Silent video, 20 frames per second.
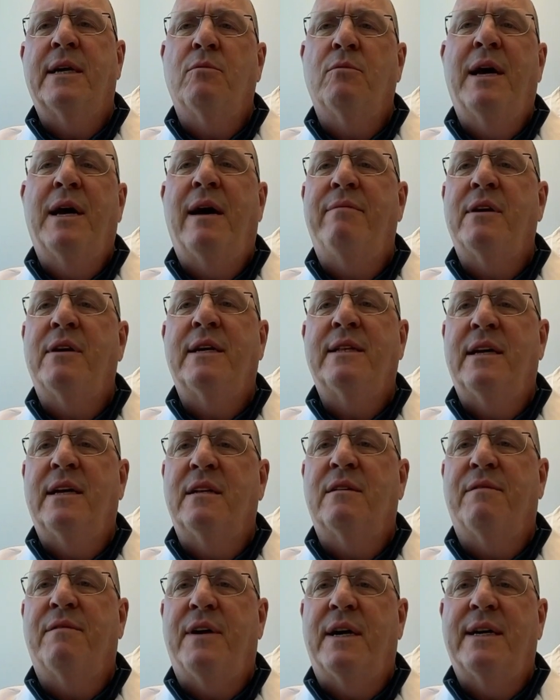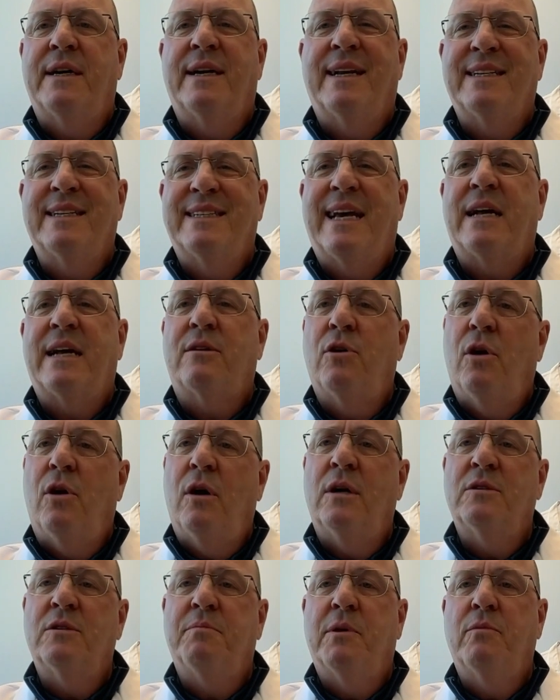We haven't identified an exact
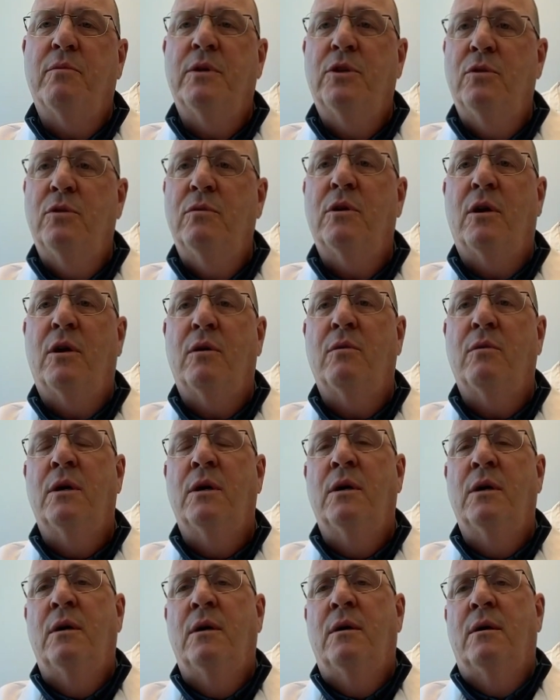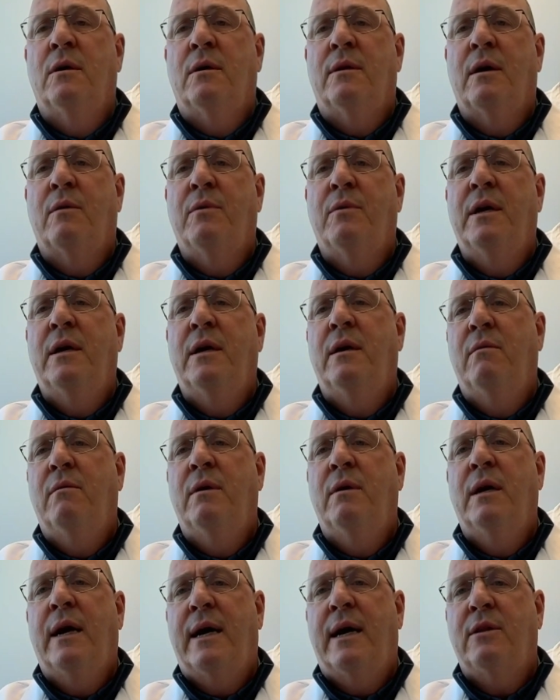cause, but we do know that we,
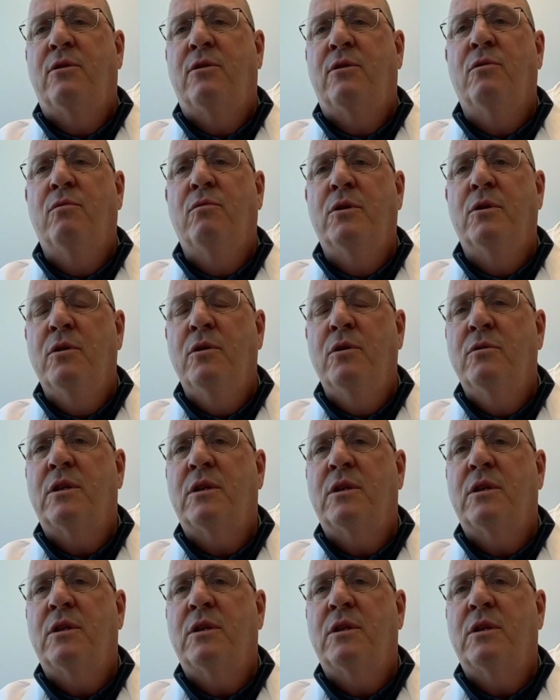we had to reduce the